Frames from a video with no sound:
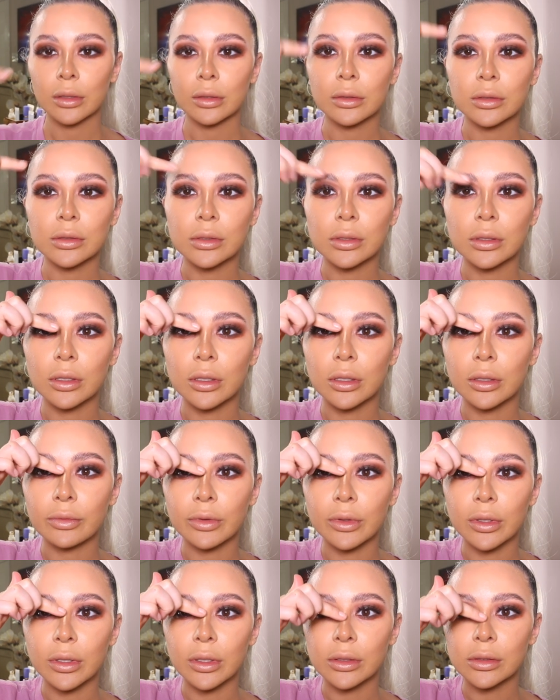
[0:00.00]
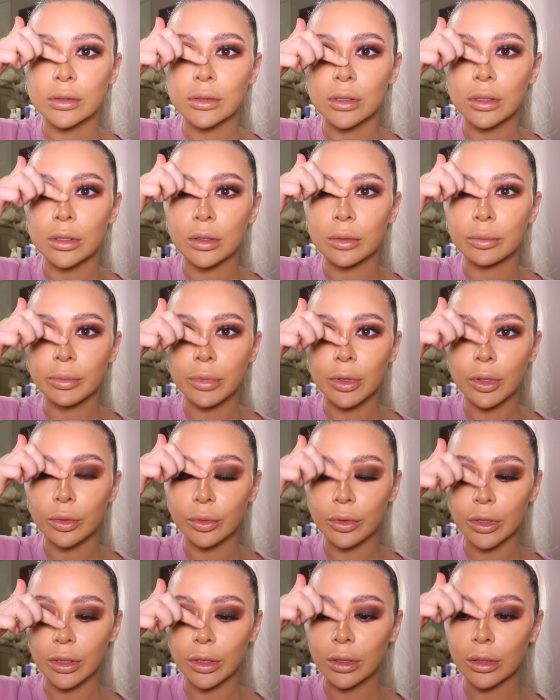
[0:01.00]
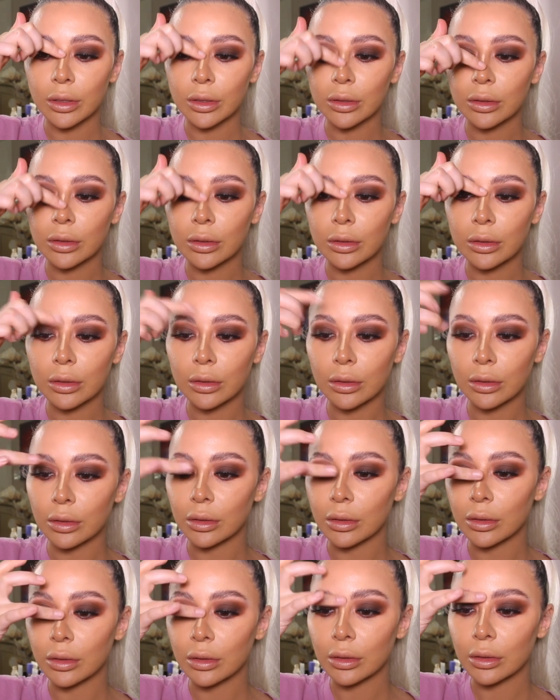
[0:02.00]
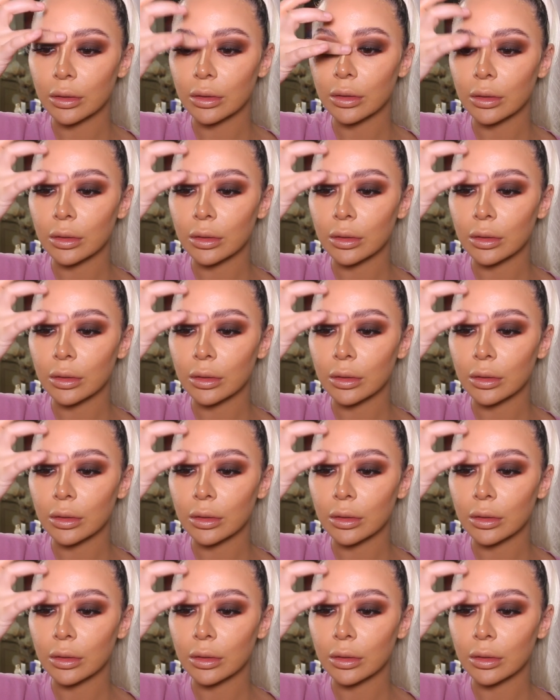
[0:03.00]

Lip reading: This is gonna give a nice like bony look.